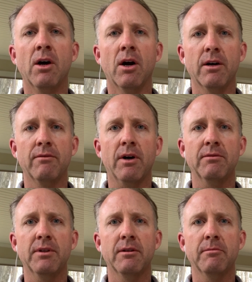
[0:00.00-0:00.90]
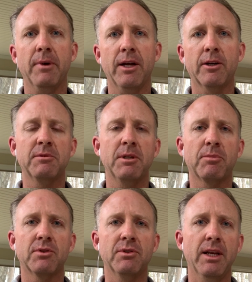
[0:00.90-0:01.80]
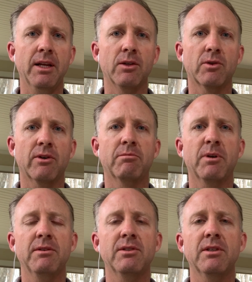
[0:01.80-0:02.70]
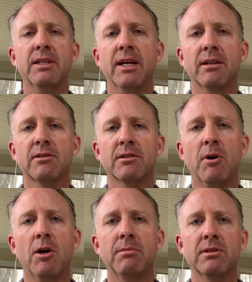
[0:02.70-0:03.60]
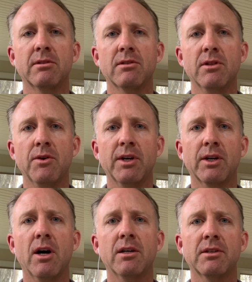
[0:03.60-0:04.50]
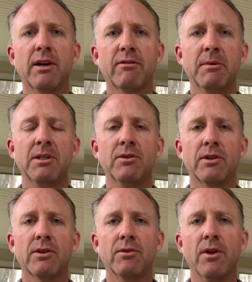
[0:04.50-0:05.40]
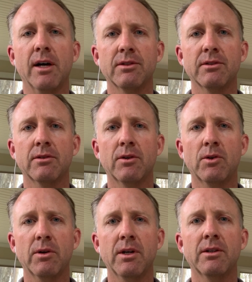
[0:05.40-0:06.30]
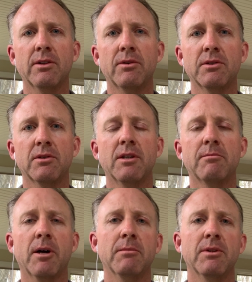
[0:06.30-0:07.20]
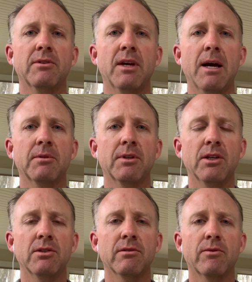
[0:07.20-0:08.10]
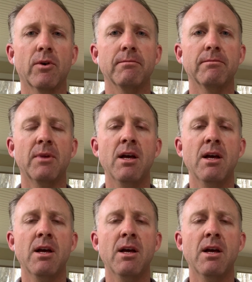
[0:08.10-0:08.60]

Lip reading: are involved in bankruptcy proceedings, or have previously taken a small business loan that caused the government to incur losses, according to Treasury Department's application form.